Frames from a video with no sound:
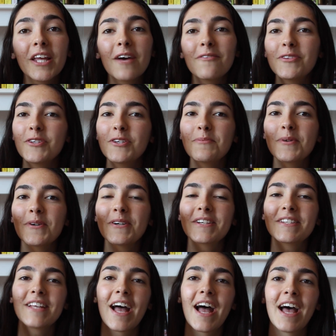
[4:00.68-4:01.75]
the other two
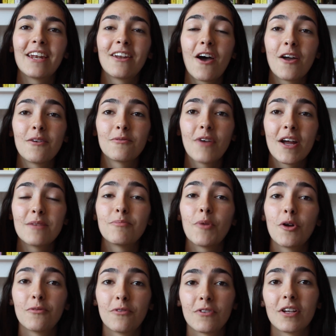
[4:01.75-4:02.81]
books and I read
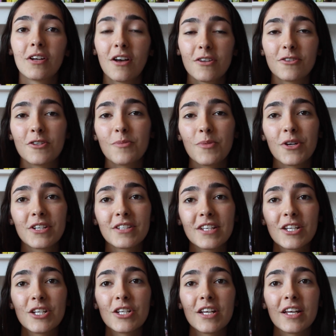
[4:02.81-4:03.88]
both of the last two books
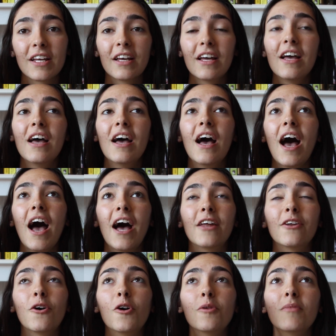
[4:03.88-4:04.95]
this year
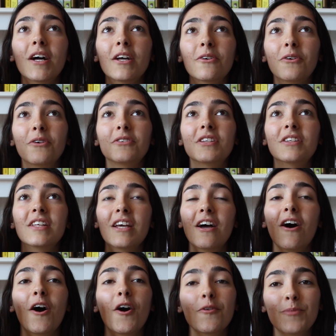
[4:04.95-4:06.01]
and oh my god, The
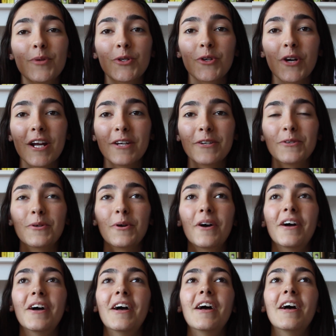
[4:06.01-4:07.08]
Heart of Betrayal
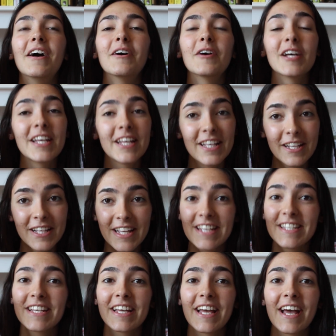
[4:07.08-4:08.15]

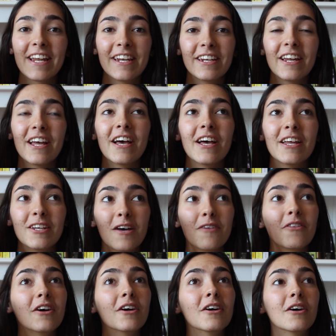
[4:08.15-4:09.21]
is again
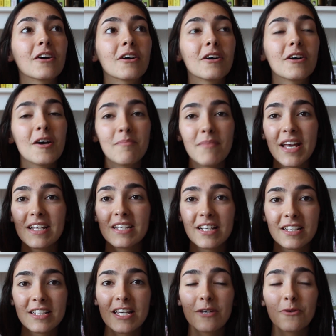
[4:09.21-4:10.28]
another
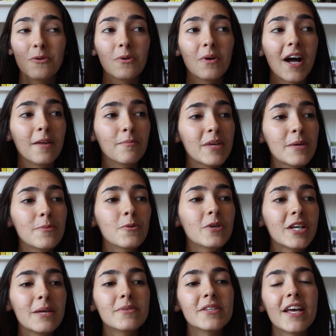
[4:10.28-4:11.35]
amazing sequel and people
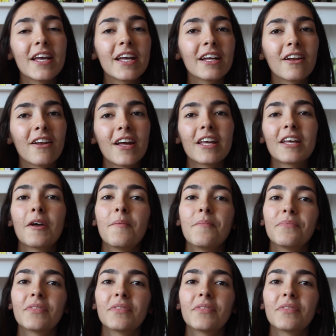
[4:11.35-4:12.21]
keep saying like